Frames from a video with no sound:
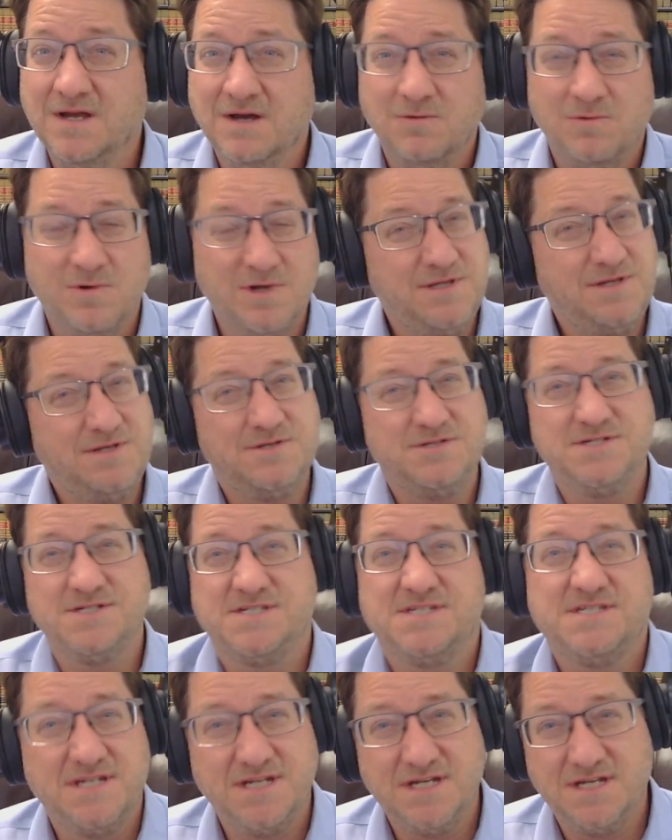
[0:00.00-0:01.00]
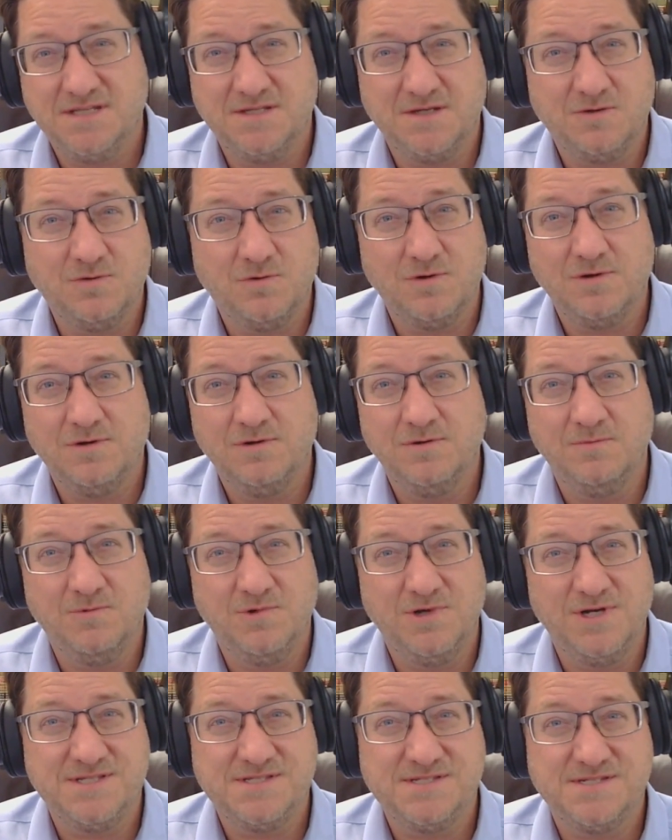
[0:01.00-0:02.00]
whether you're just sitting in the courtroom
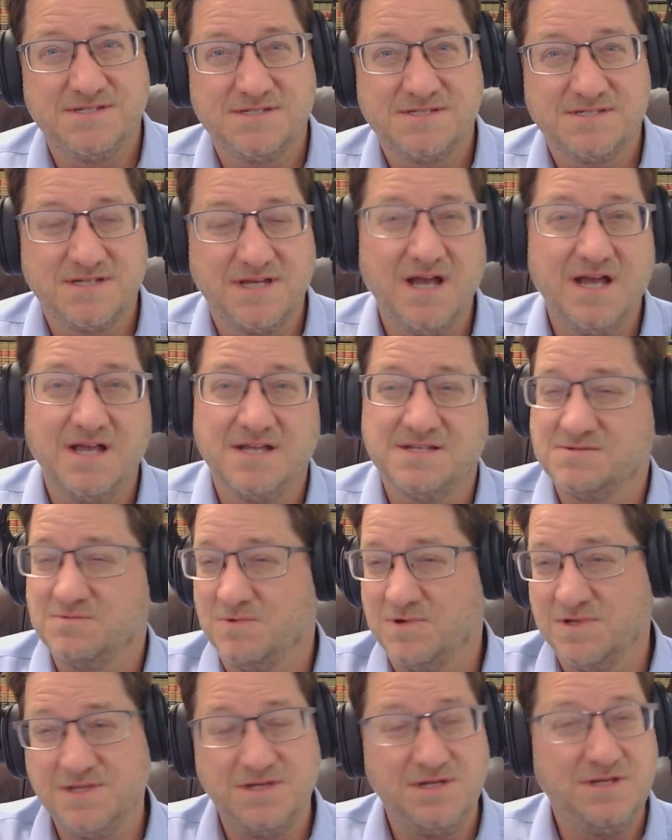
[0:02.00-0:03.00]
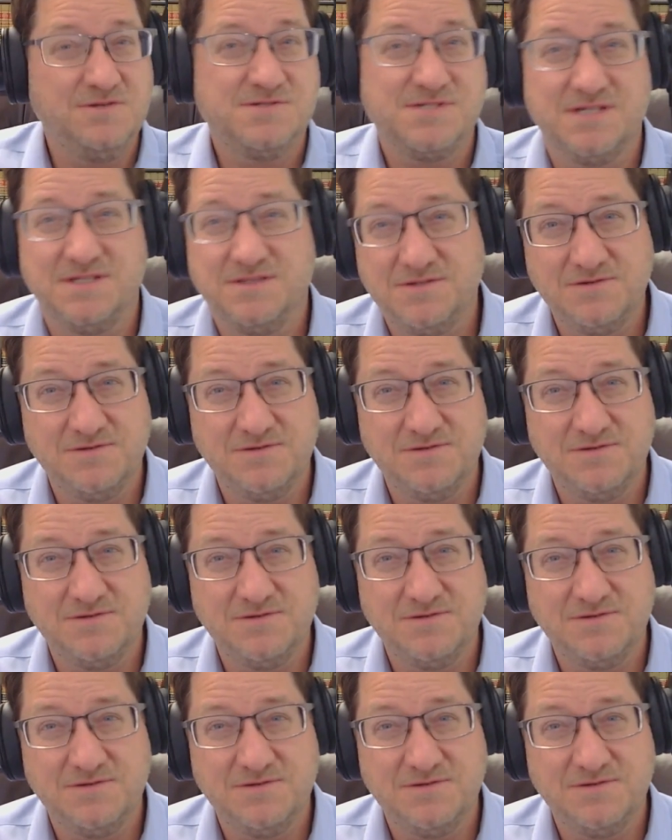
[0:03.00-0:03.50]
when it's discussed, whether you sit through the